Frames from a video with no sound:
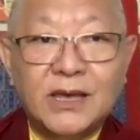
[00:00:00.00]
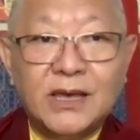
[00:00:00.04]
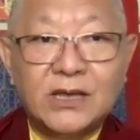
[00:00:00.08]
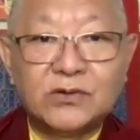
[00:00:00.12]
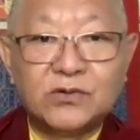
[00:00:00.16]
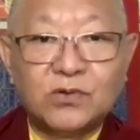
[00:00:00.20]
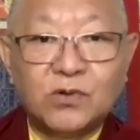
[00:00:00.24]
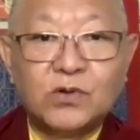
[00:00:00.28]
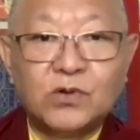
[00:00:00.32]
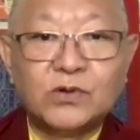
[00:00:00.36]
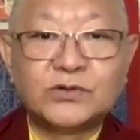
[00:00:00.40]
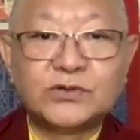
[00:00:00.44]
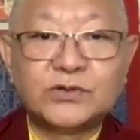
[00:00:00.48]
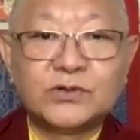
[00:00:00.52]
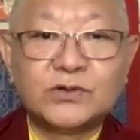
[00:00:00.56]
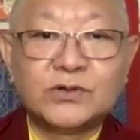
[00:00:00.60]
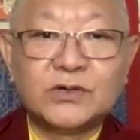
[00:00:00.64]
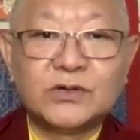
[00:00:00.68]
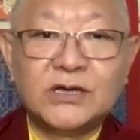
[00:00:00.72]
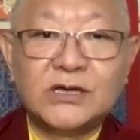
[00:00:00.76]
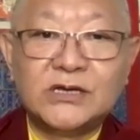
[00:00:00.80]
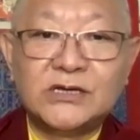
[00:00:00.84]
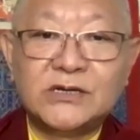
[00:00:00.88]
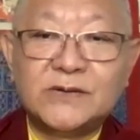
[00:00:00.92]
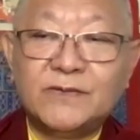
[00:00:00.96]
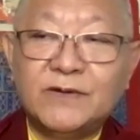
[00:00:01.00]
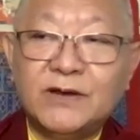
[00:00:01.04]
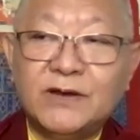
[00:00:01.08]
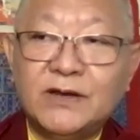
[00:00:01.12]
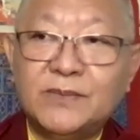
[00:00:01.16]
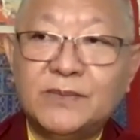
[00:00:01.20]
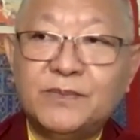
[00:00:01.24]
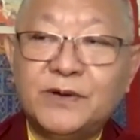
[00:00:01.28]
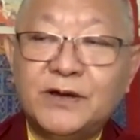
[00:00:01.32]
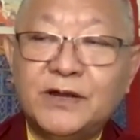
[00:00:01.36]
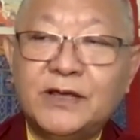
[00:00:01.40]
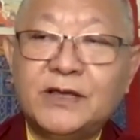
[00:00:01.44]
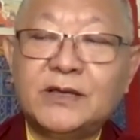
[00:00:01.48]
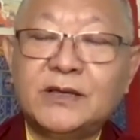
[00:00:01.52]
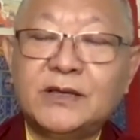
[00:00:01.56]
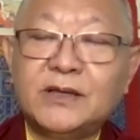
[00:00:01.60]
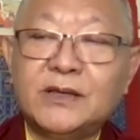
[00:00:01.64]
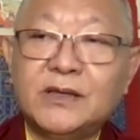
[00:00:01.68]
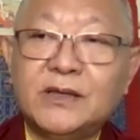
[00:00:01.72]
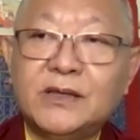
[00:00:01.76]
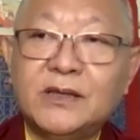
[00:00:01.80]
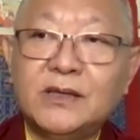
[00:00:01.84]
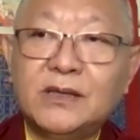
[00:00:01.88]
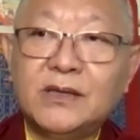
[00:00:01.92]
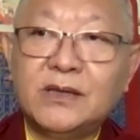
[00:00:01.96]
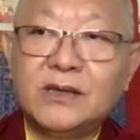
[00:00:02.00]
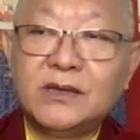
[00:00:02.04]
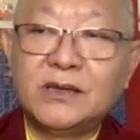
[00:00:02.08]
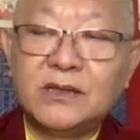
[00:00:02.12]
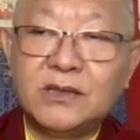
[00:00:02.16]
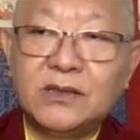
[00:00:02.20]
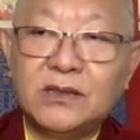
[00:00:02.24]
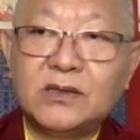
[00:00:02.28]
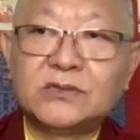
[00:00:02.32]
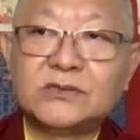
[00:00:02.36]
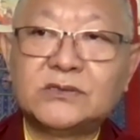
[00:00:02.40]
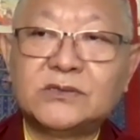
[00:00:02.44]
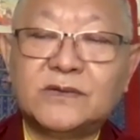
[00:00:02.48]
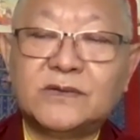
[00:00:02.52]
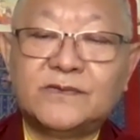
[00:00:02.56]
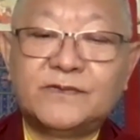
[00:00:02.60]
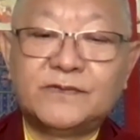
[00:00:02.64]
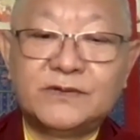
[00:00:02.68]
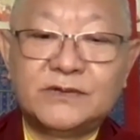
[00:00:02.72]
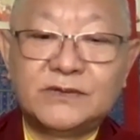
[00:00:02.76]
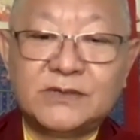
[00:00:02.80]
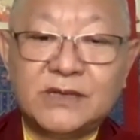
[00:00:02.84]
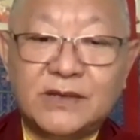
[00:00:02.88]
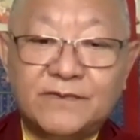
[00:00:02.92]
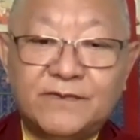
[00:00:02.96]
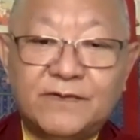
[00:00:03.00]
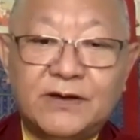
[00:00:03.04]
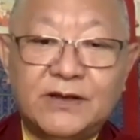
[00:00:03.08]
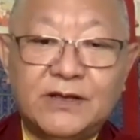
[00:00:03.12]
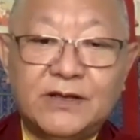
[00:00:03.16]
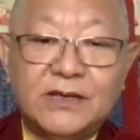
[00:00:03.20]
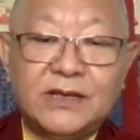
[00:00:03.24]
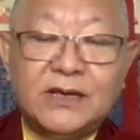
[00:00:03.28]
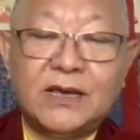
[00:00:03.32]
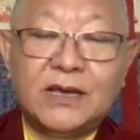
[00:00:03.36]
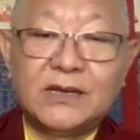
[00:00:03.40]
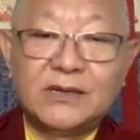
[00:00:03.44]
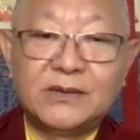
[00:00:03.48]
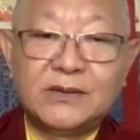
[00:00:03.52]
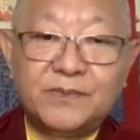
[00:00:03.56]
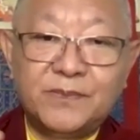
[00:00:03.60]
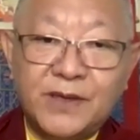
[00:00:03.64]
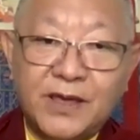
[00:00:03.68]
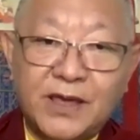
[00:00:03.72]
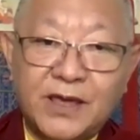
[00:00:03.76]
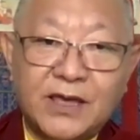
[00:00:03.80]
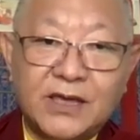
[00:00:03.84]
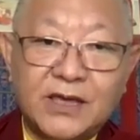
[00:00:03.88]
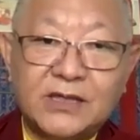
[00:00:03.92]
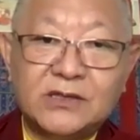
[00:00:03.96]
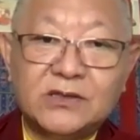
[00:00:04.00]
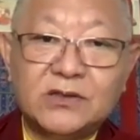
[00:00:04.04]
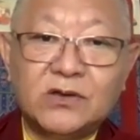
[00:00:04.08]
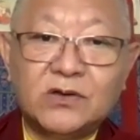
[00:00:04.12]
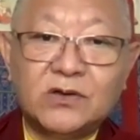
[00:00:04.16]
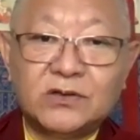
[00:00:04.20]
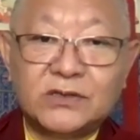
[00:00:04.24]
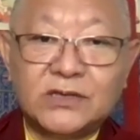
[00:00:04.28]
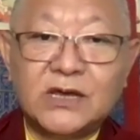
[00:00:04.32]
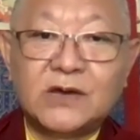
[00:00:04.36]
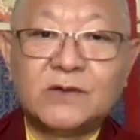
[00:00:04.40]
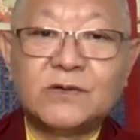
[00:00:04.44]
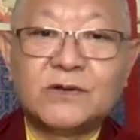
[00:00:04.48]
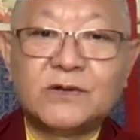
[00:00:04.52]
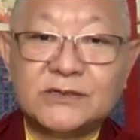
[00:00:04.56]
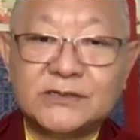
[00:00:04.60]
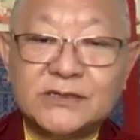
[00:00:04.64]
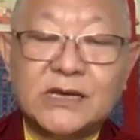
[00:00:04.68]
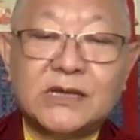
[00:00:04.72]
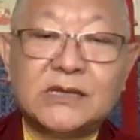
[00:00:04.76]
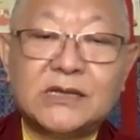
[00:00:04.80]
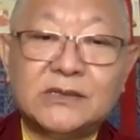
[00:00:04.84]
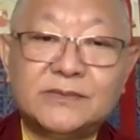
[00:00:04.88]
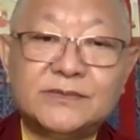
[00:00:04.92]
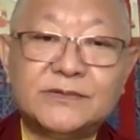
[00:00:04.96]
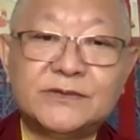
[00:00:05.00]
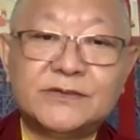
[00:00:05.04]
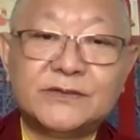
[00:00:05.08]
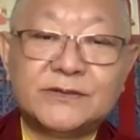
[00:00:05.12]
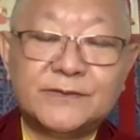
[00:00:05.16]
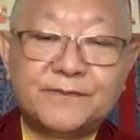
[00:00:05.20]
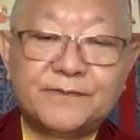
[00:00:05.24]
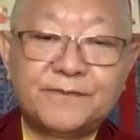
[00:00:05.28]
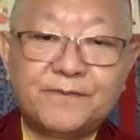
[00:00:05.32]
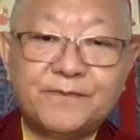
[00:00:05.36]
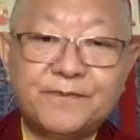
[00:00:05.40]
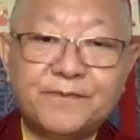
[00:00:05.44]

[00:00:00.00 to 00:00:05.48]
and also it will bring lots of suffering and pain on ourselves.